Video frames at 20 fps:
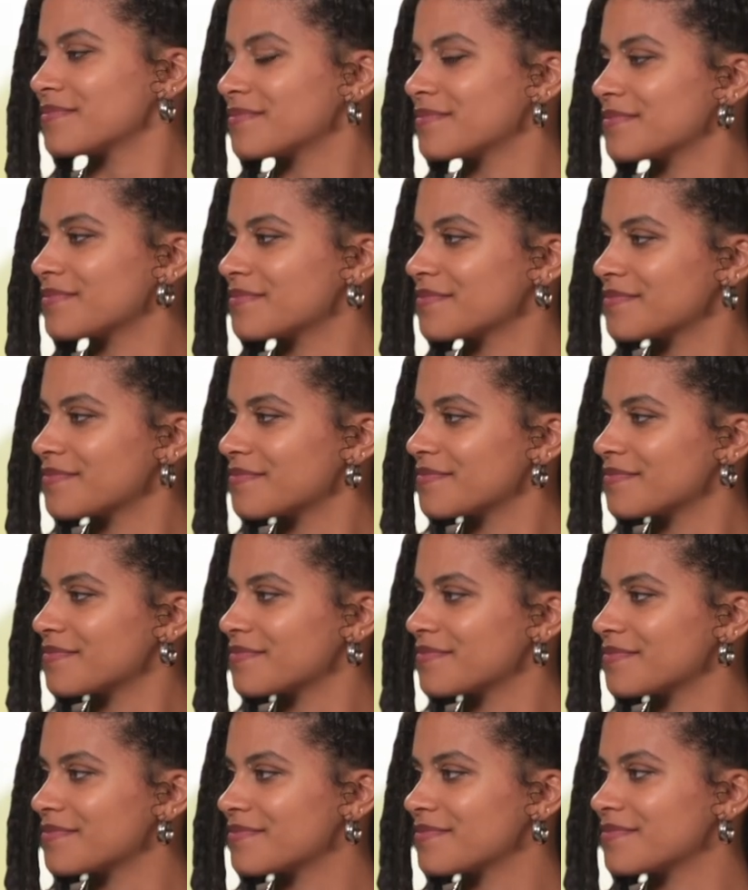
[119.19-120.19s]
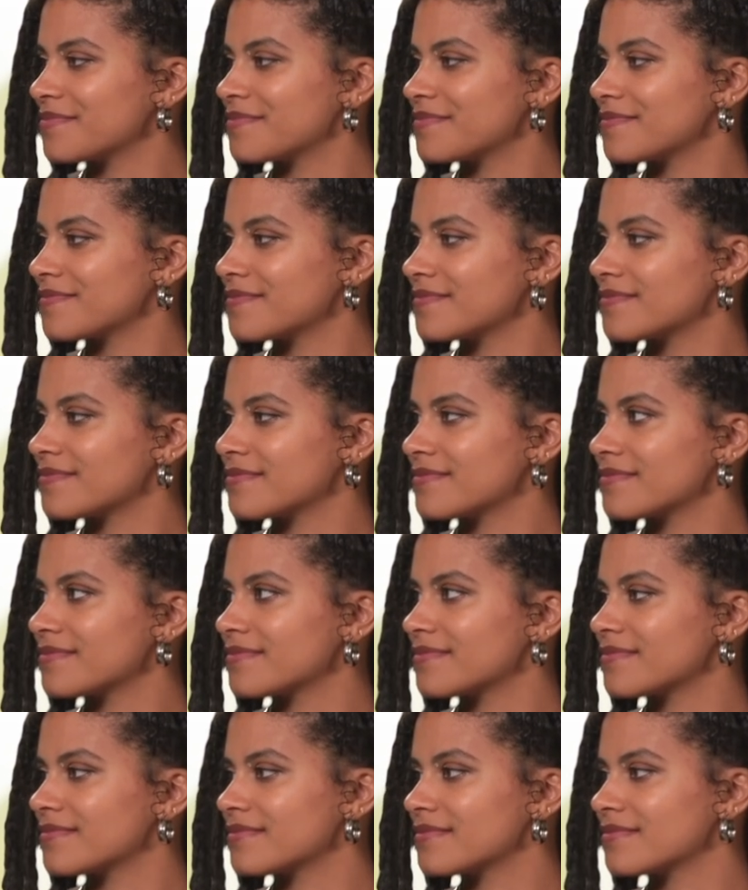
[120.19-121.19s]

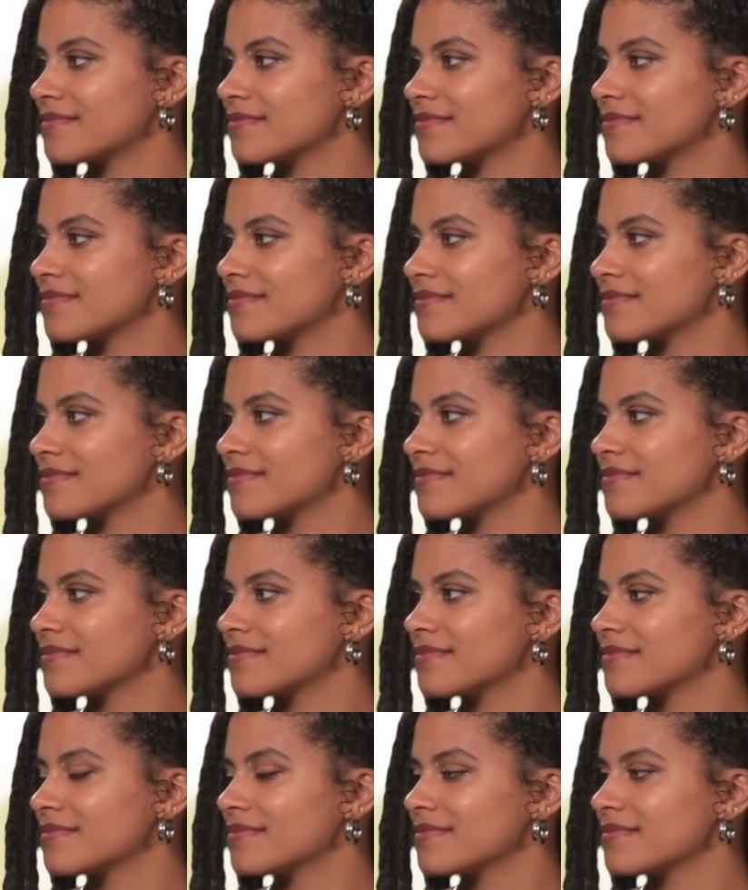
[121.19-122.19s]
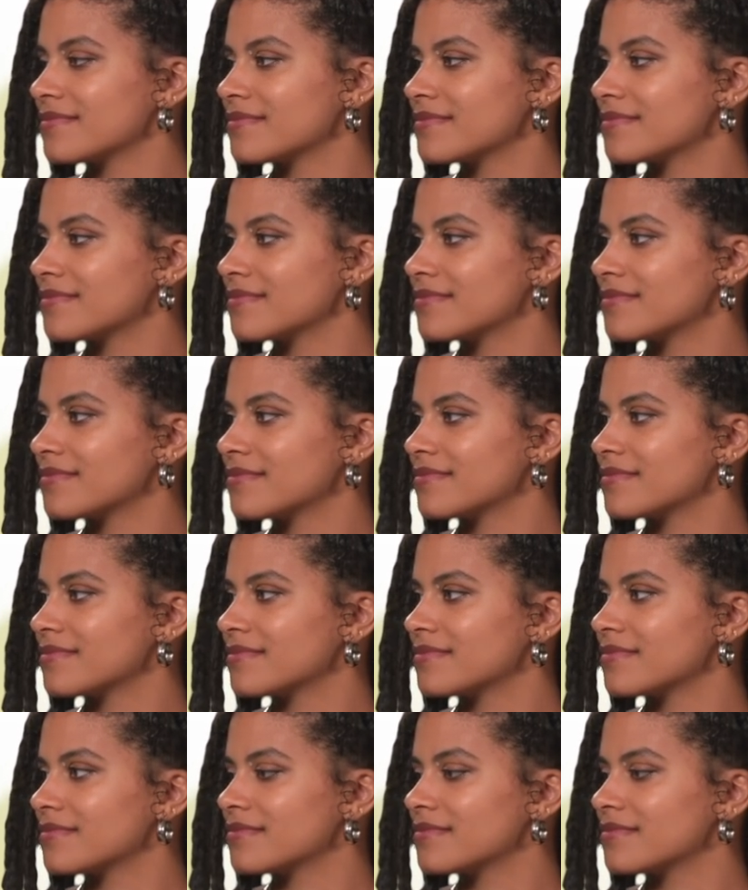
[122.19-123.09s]
[no speech]